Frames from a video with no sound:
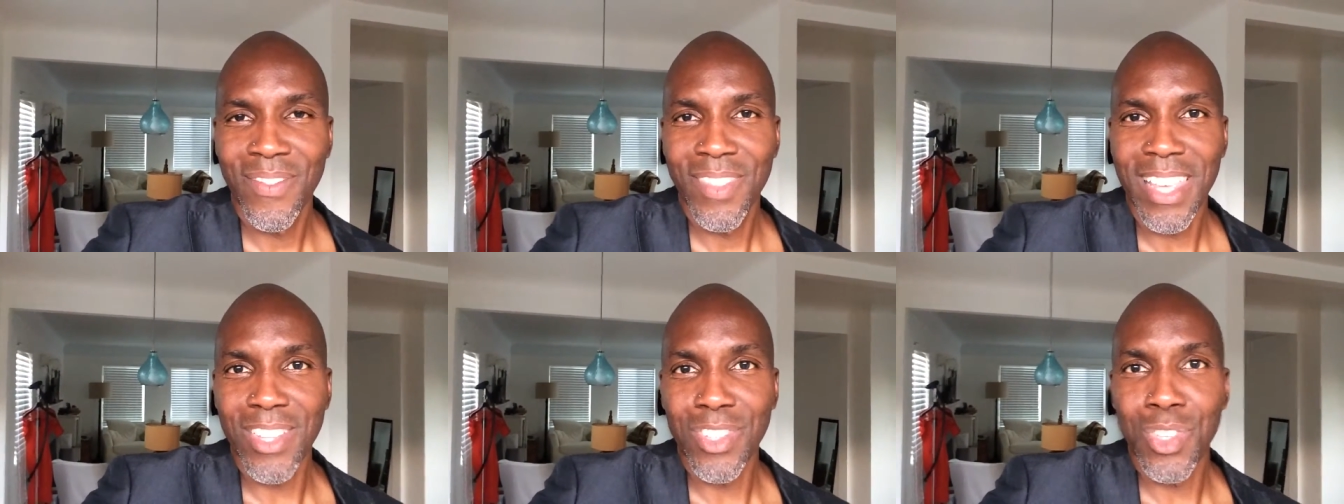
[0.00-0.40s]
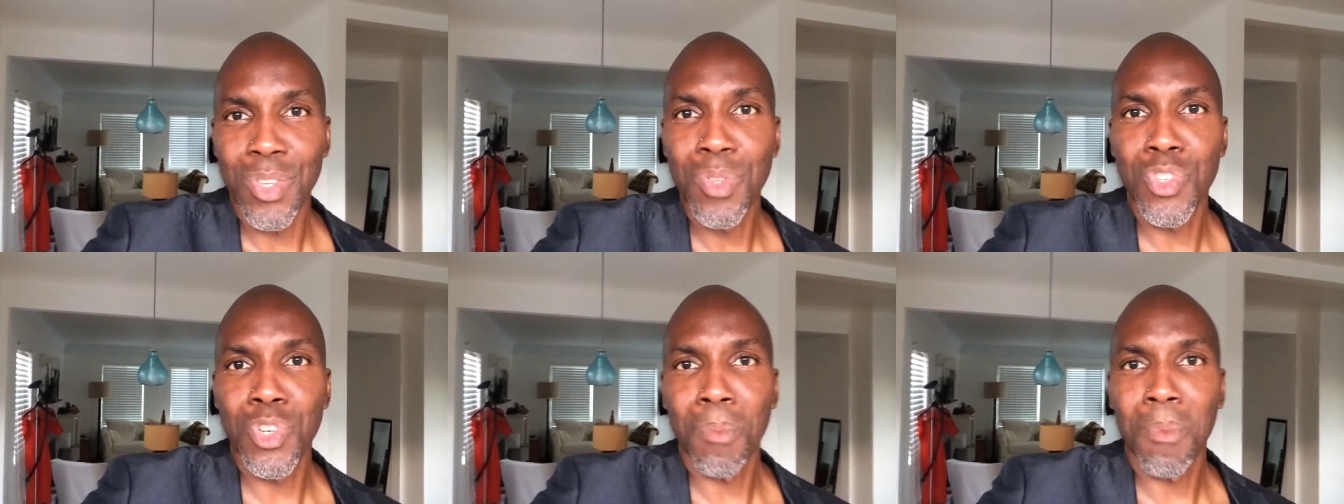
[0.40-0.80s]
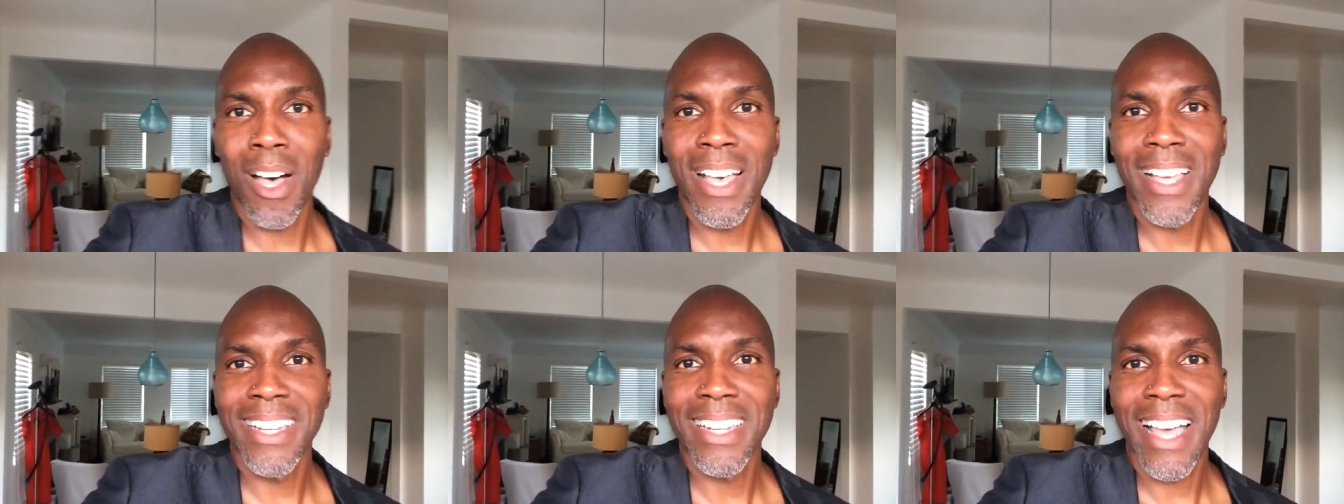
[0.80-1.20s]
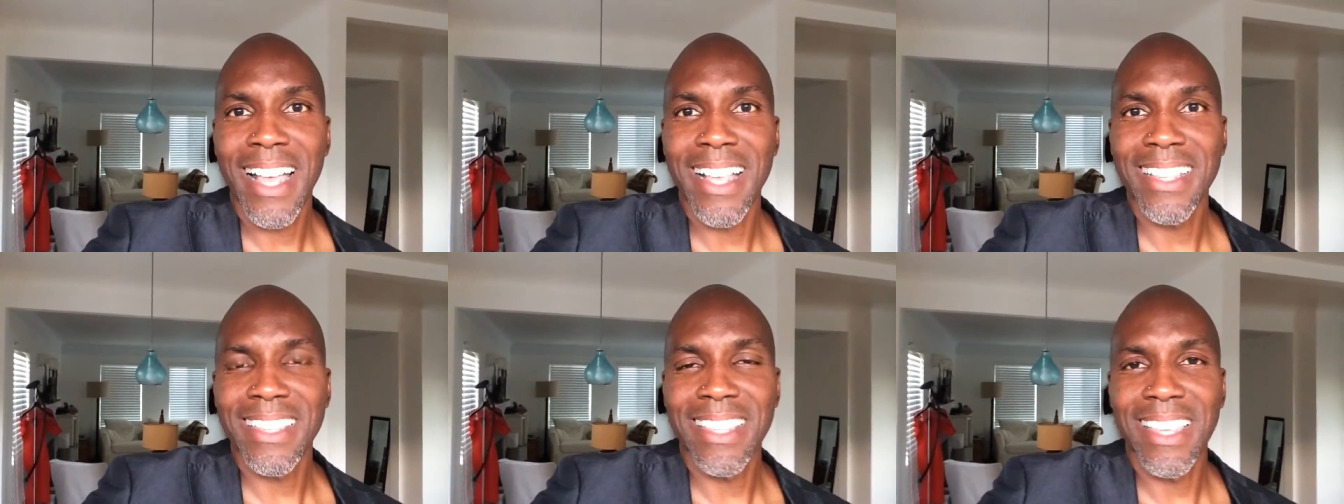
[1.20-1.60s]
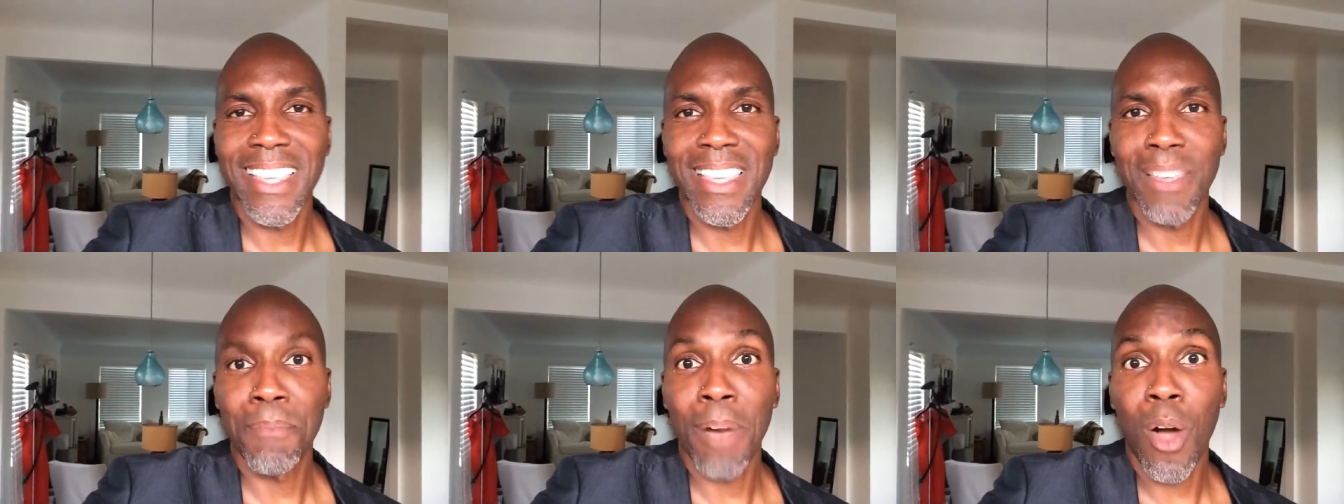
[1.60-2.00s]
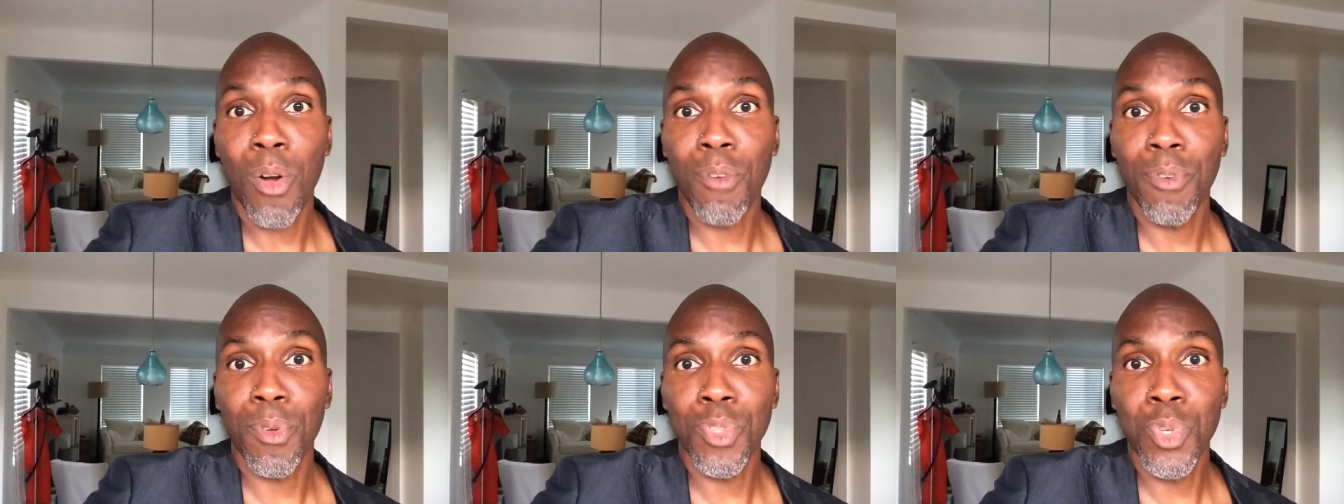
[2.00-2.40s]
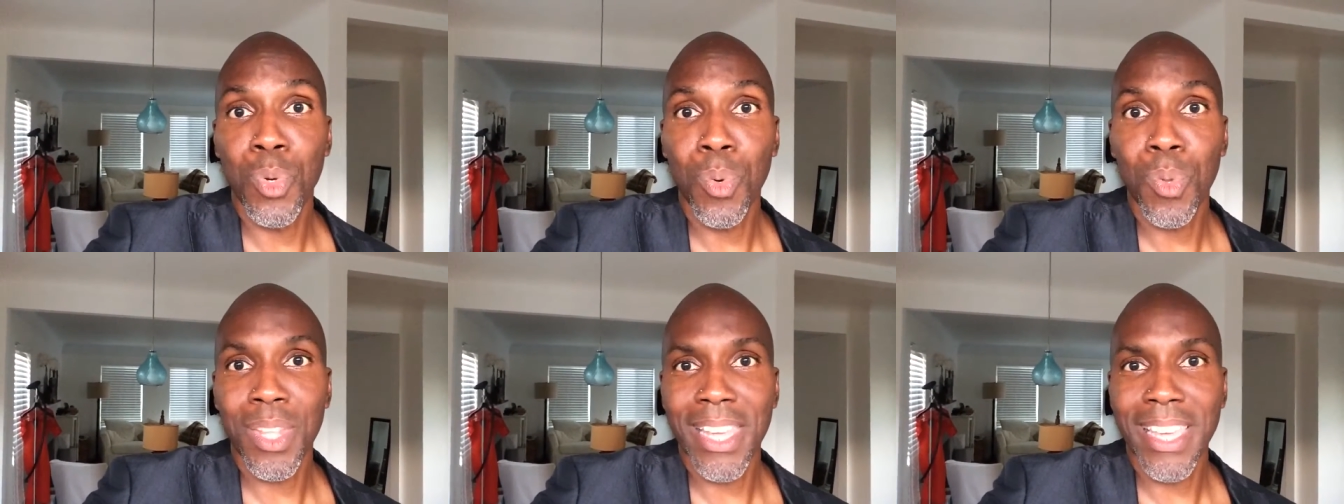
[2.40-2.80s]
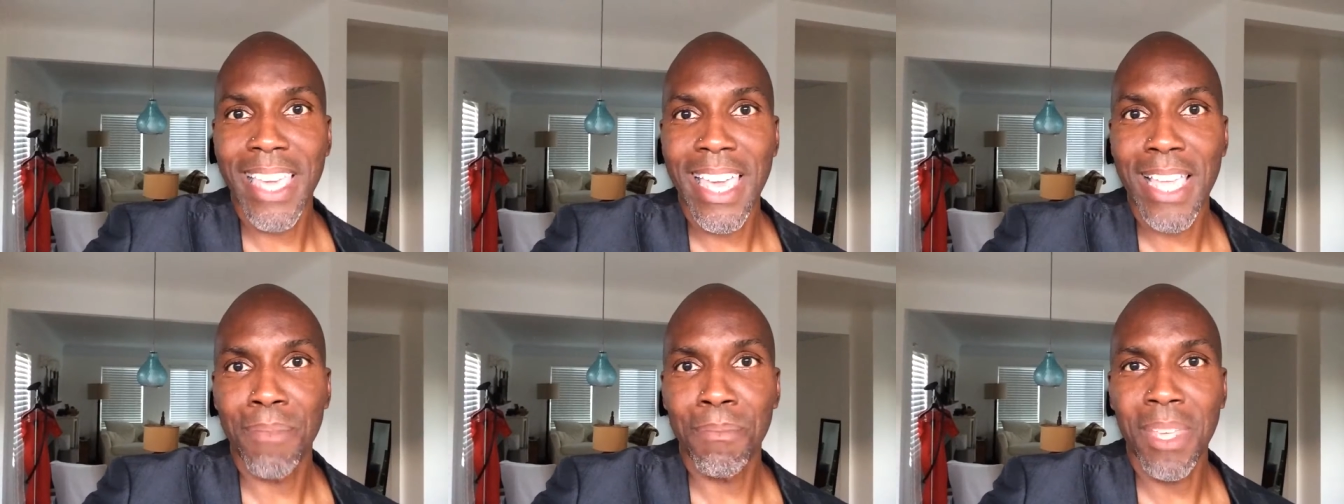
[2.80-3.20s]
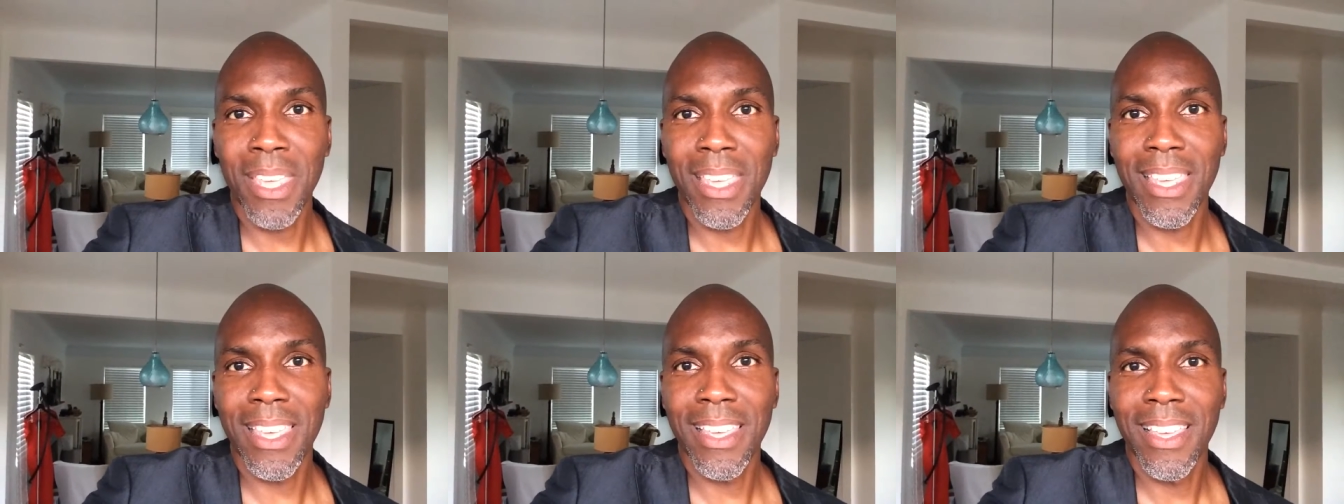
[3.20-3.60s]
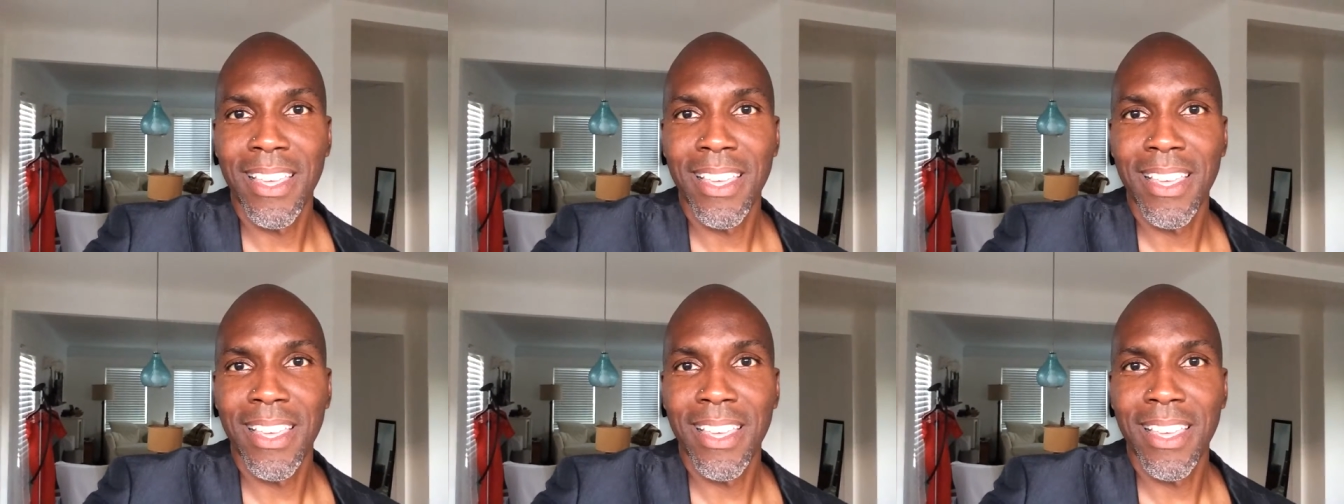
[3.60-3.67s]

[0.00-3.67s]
and use your mind as the powerful tool that it can be